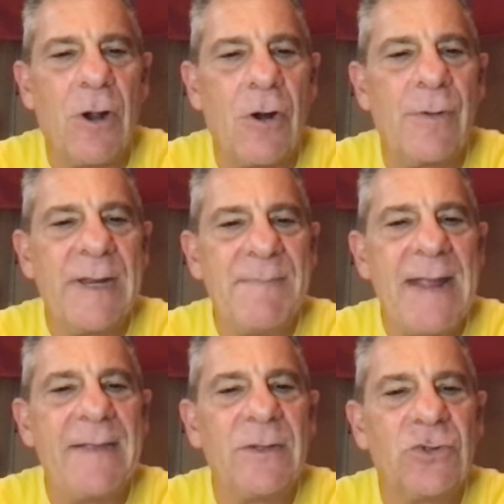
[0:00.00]
already
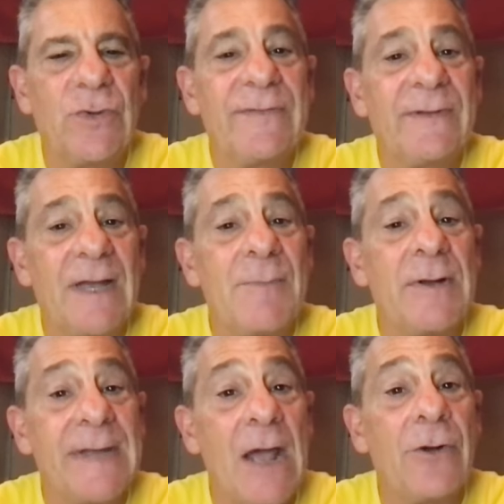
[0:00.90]
making the choice to come
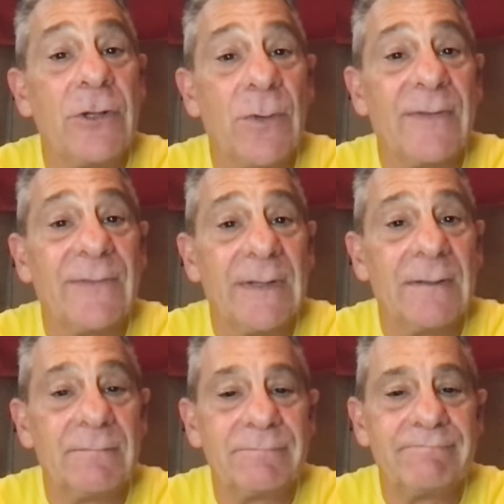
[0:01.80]
on down to USC.
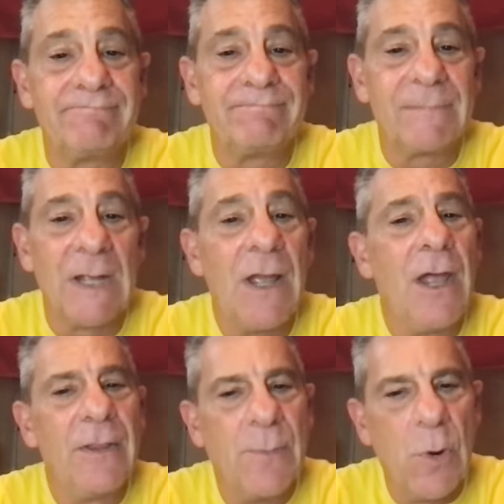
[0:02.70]

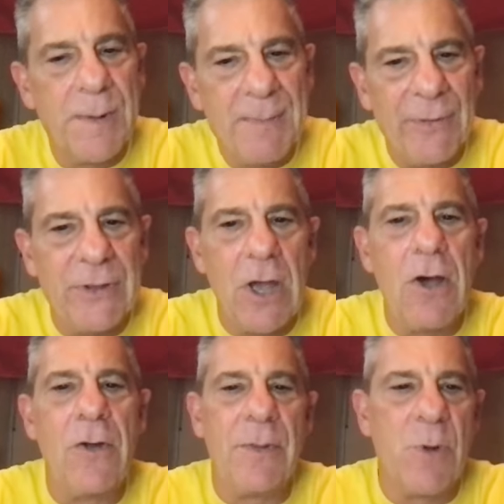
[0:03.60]
The more people that
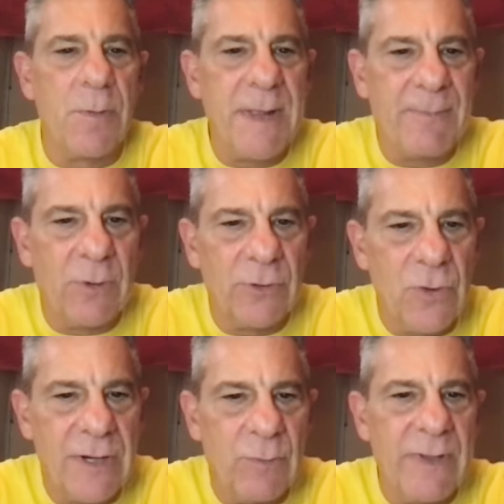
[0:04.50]
go, the more people are
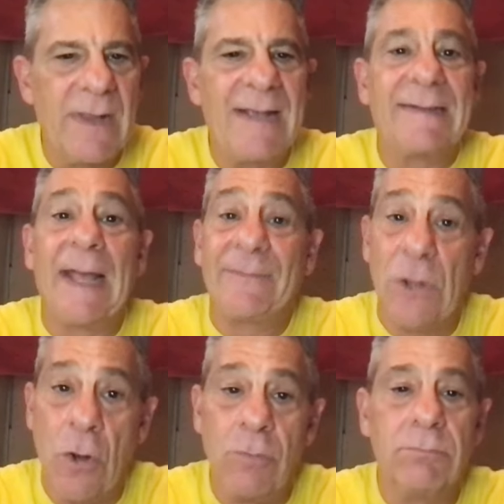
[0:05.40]
going to realize that's
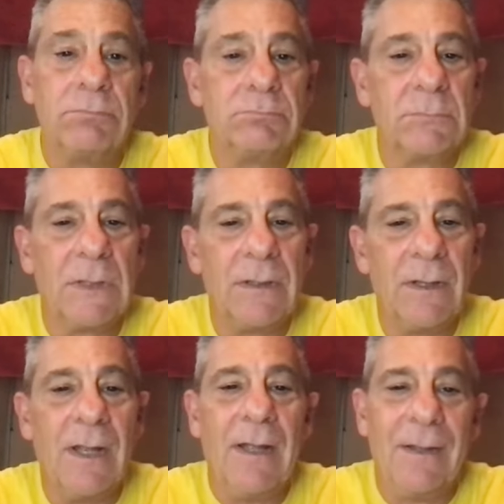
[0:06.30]
home.
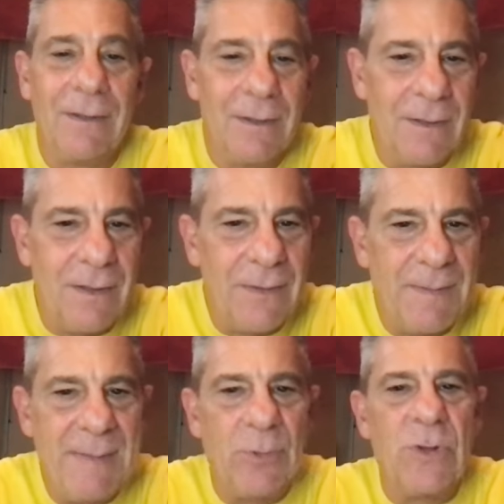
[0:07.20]
The
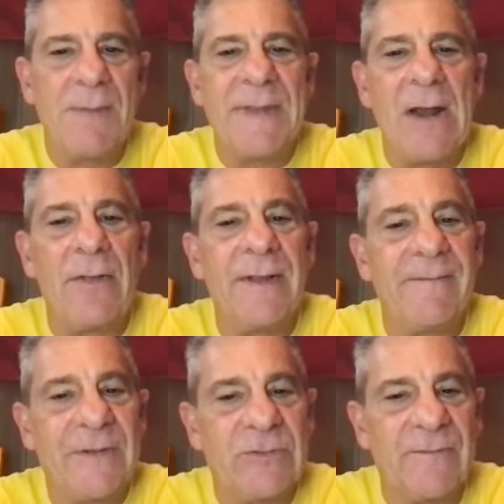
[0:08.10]
people who come down on their
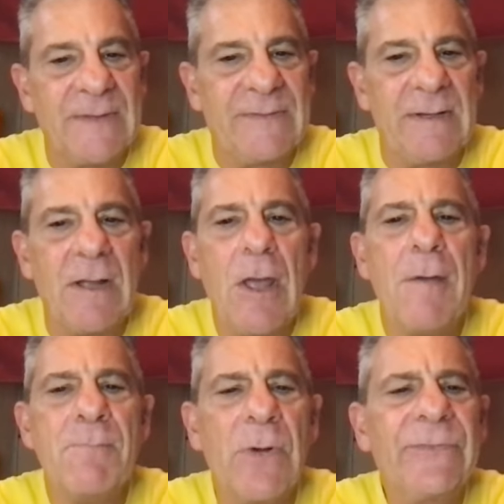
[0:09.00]
official visit,
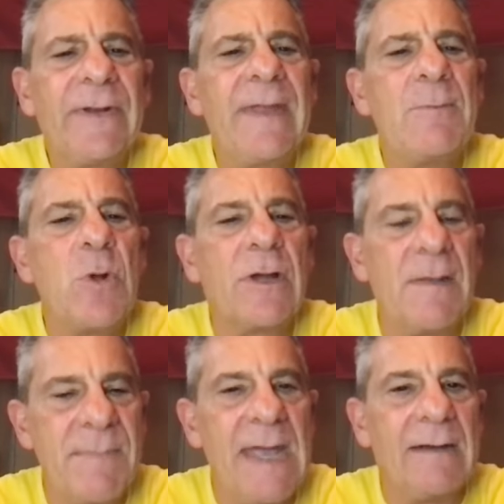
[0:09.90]
most of them will
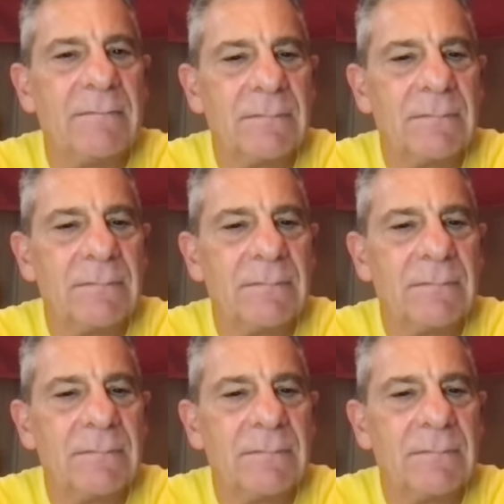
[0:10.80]
commit.